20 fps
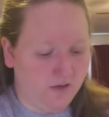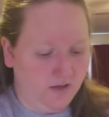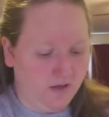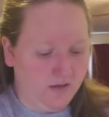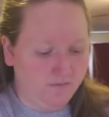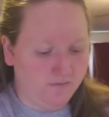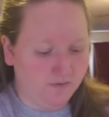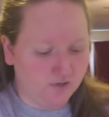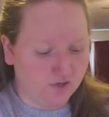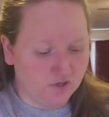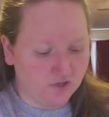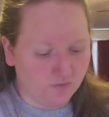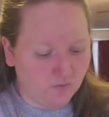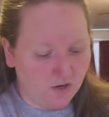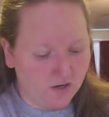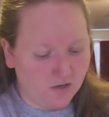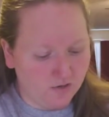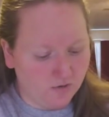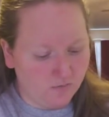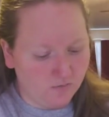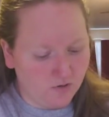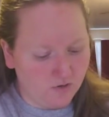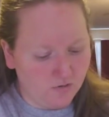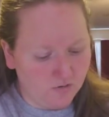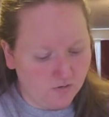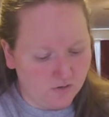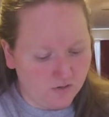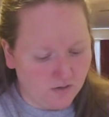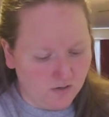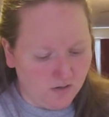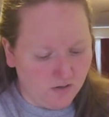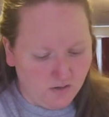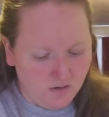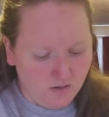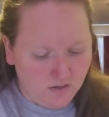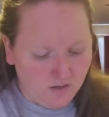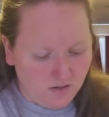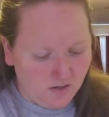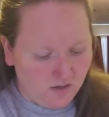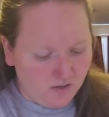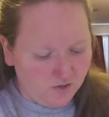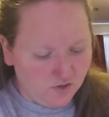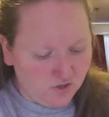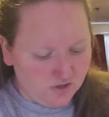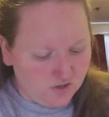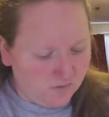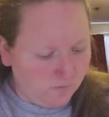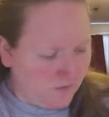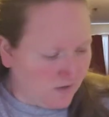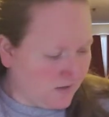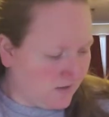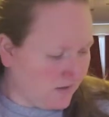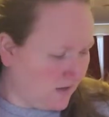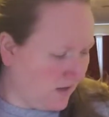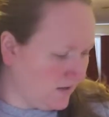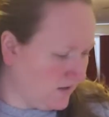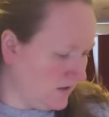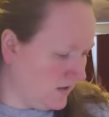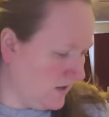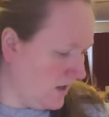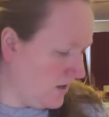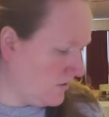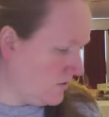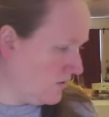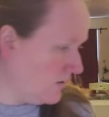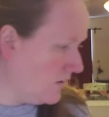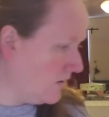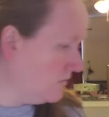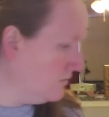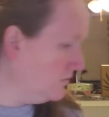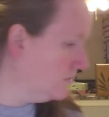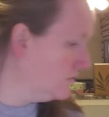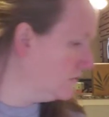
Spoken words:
even just regular milk. And just mix that together.